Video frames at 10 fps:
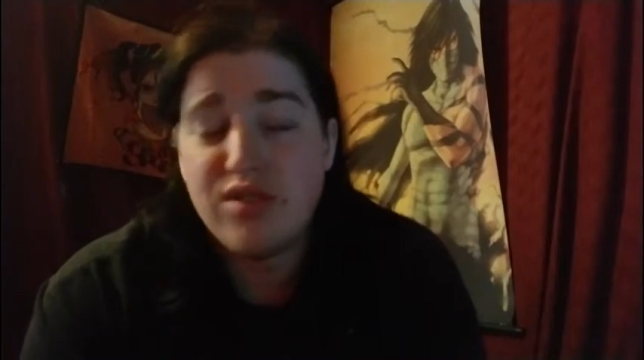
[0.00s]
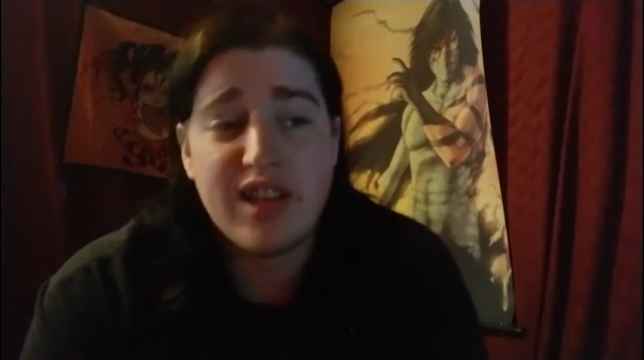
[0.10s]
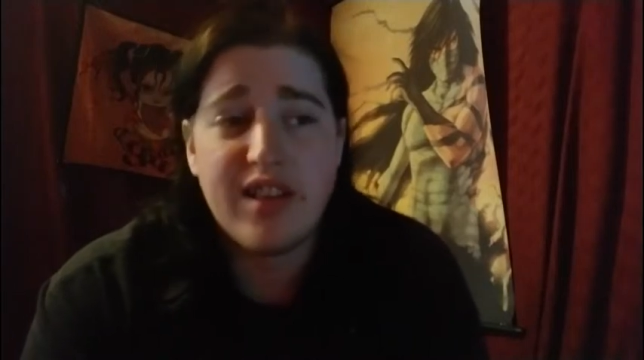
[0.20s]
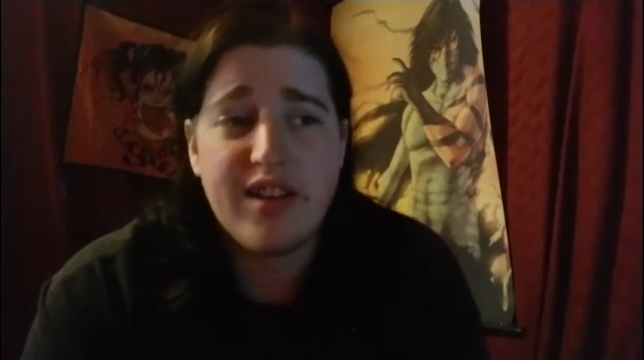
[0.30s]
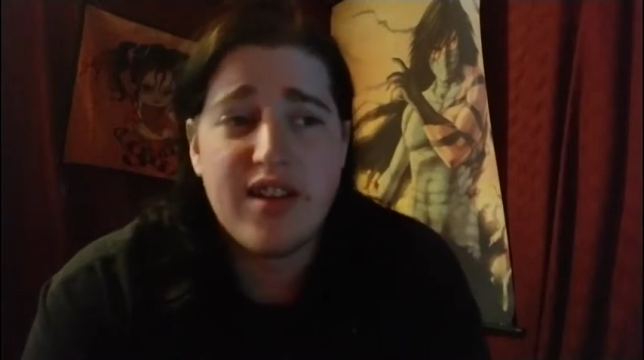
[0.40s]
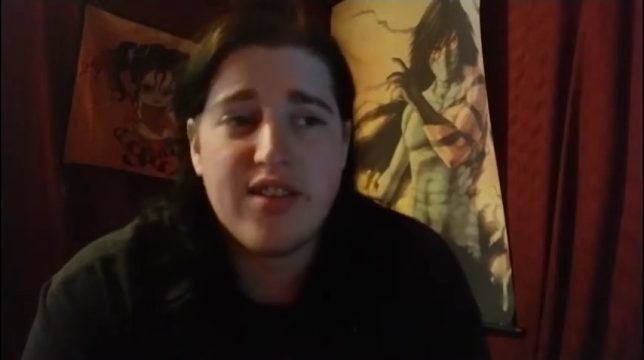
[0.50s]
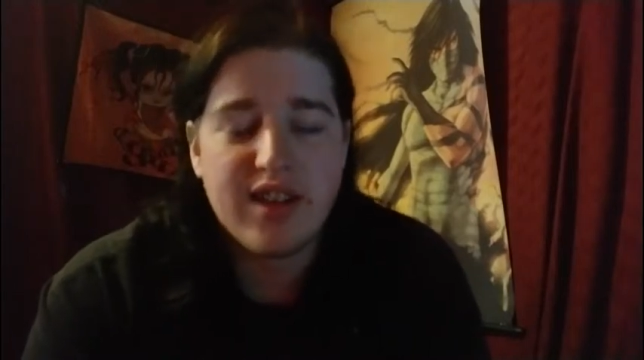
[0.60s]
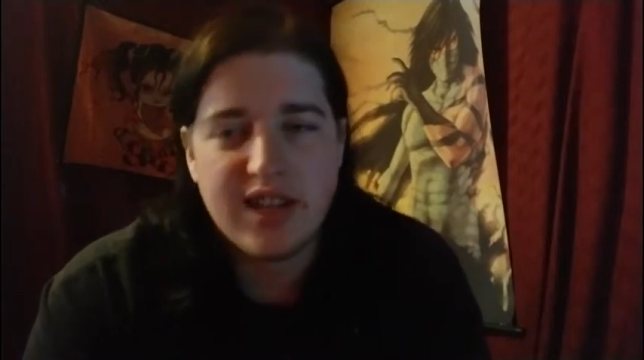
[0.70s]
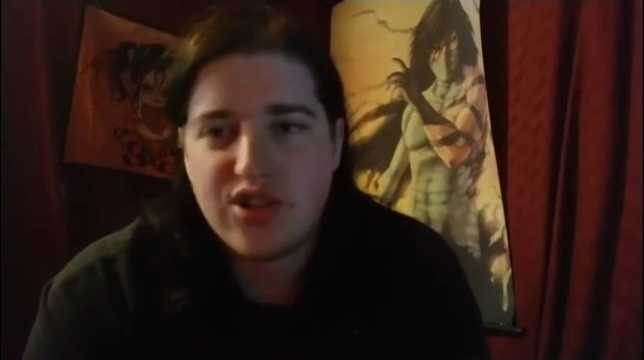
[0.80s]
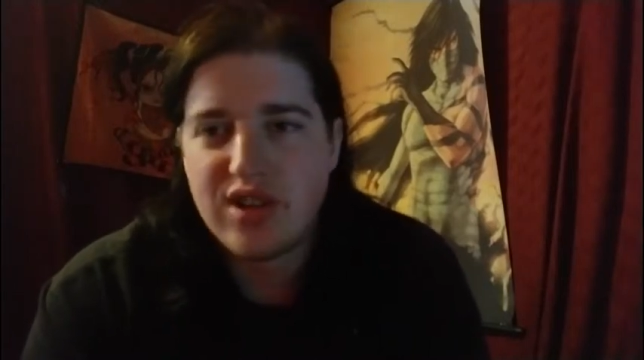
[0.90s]
You kill another,
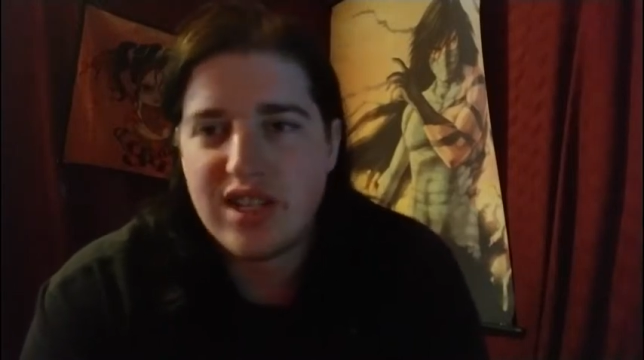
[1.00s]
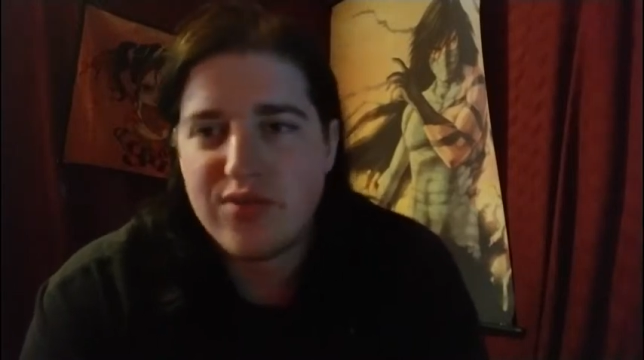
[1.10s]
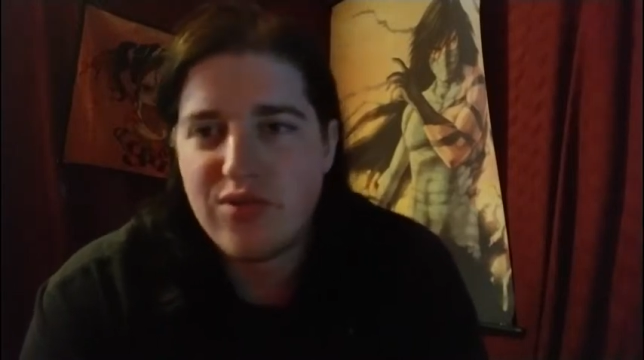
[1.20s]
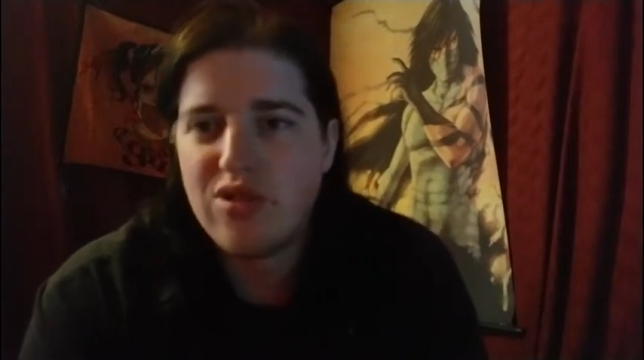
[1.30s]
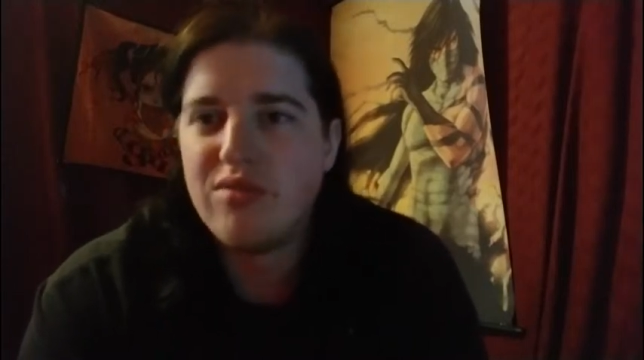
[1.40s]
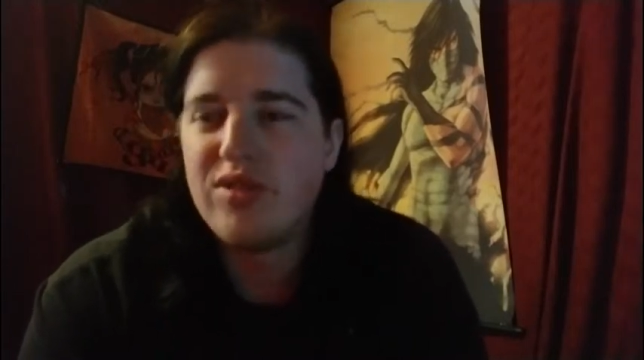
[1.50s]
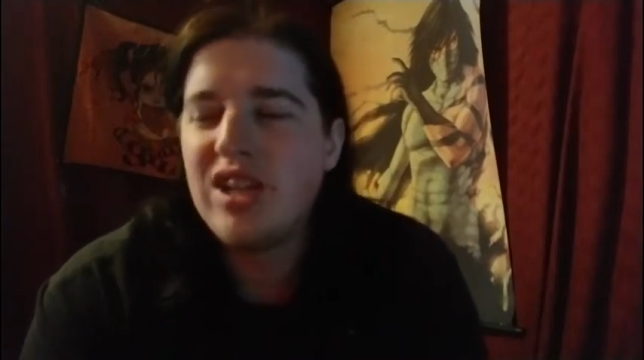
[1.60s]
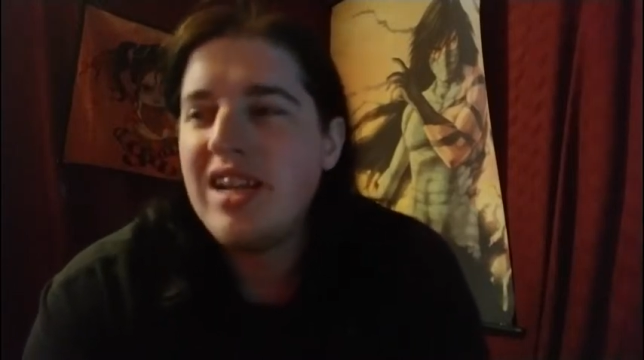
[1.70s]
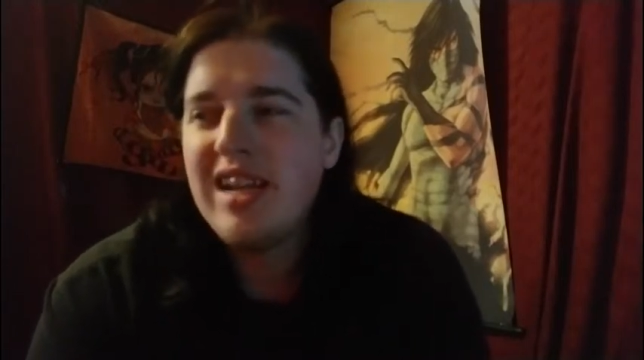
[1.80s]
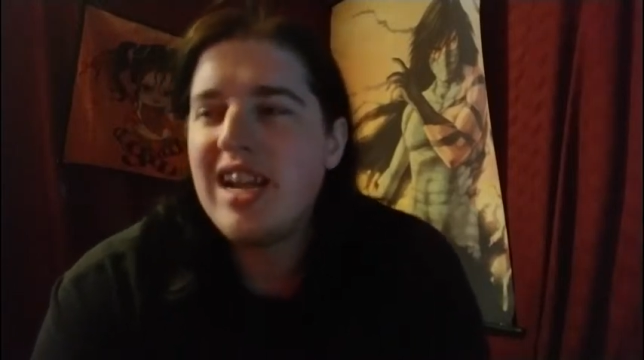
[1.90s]
he transforms.
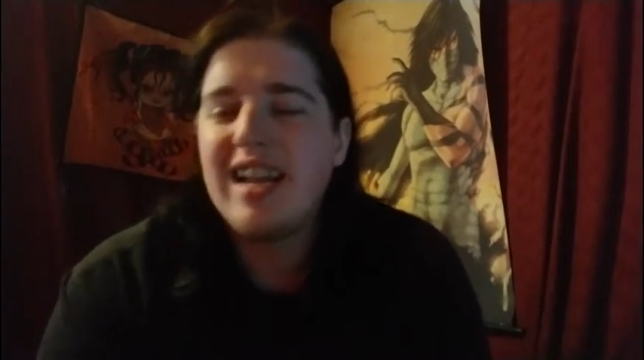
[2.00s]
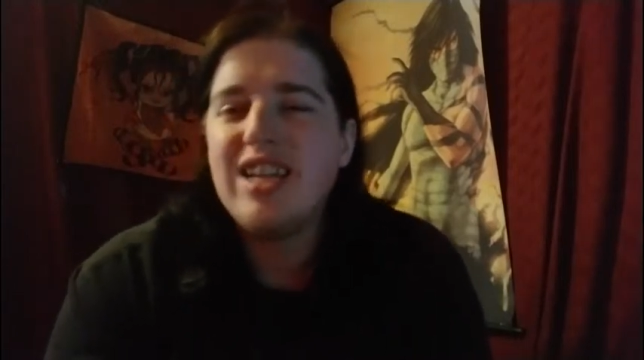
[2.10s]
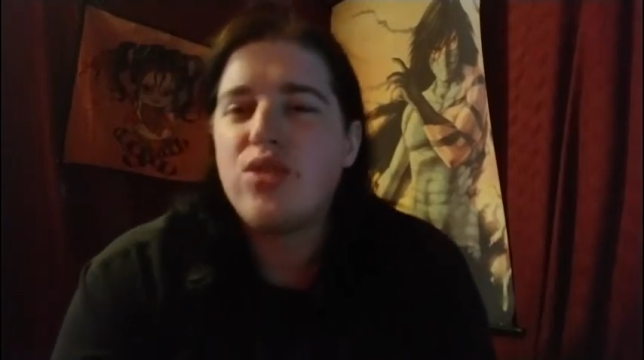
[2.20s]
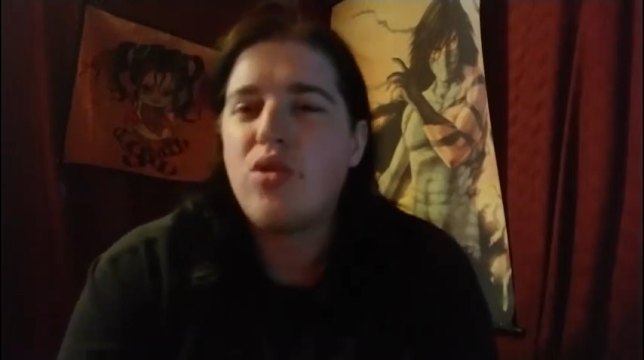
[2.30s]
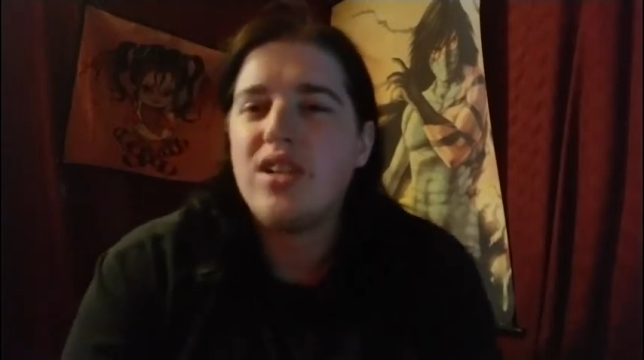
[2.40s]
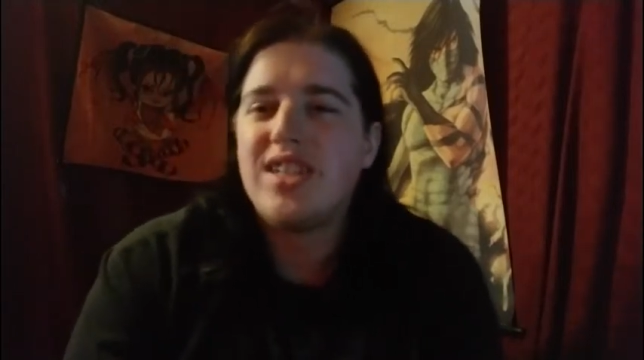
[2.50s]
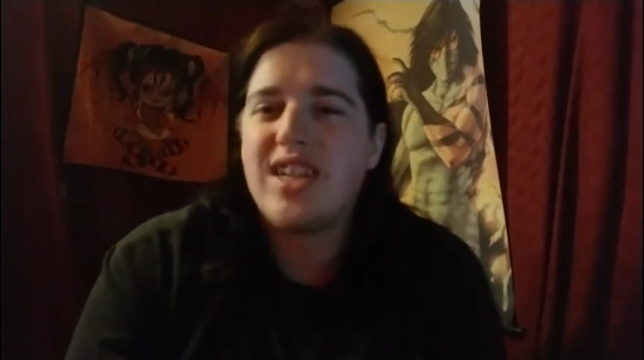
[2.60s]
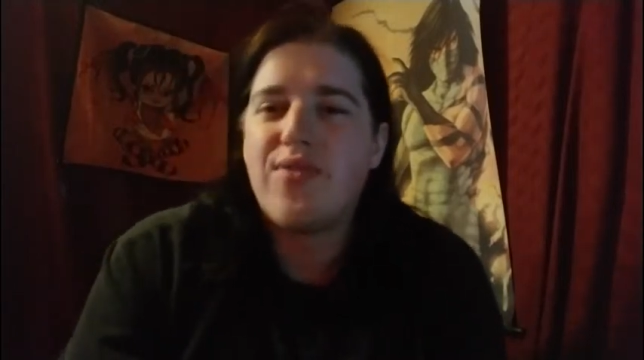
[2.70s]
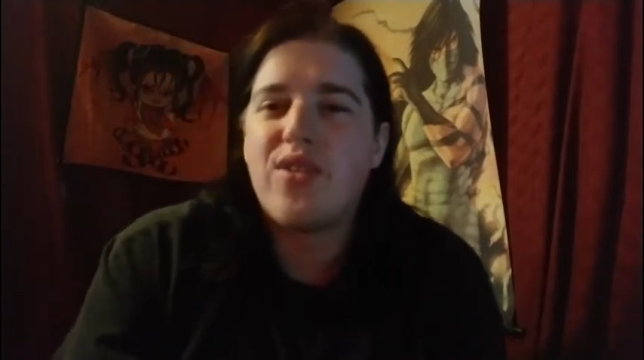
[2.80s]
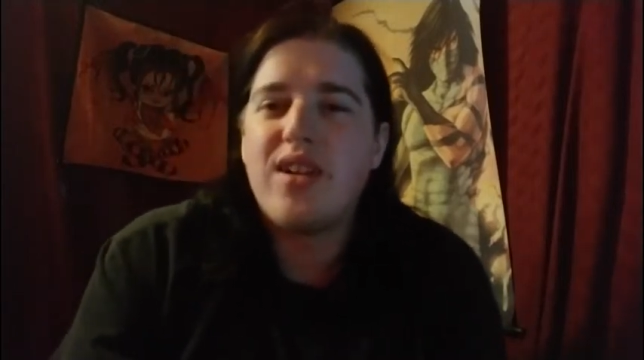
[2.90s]
And each one's
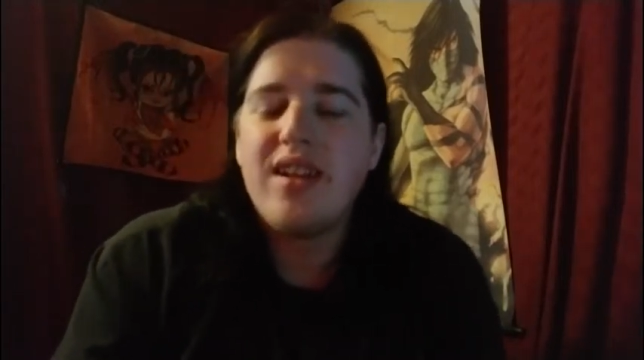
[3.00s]
different.